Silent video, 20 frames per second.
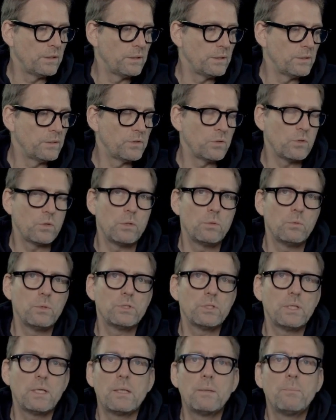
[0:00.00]
during which
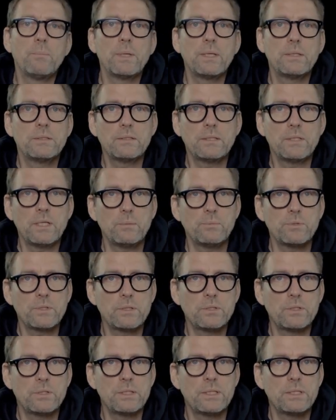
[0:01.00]
I can place the cups
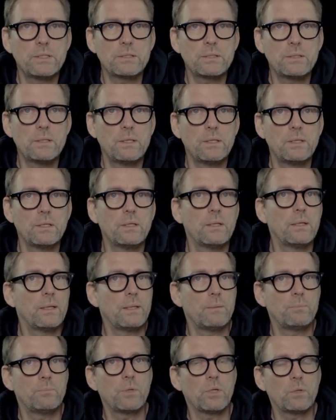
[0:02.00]
underneath
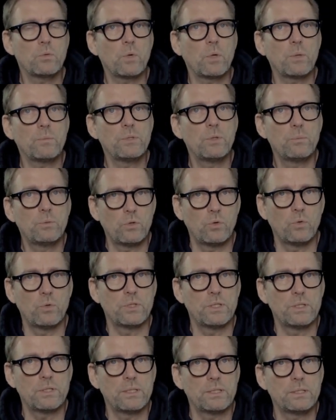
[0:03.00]
and pre-warm them
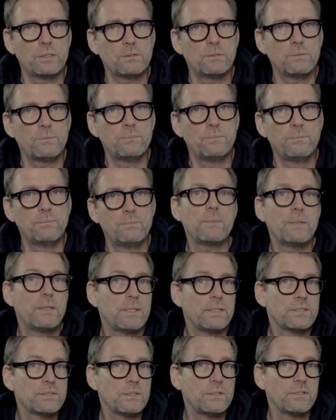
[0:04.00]
accordingly. The
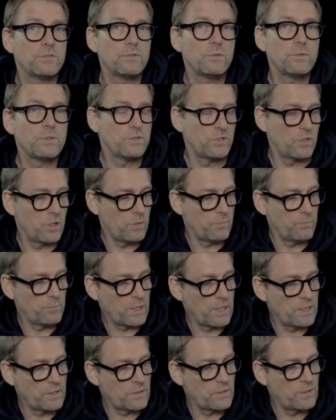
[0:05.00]
distance from the top
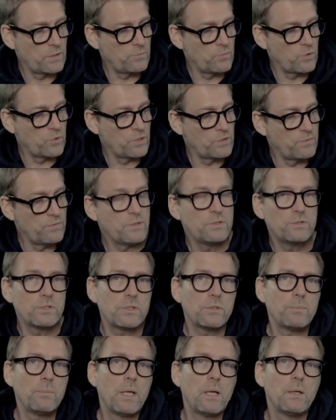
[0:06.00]
plate to the portafilter
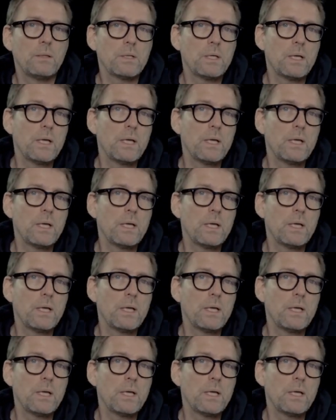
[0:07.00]
spout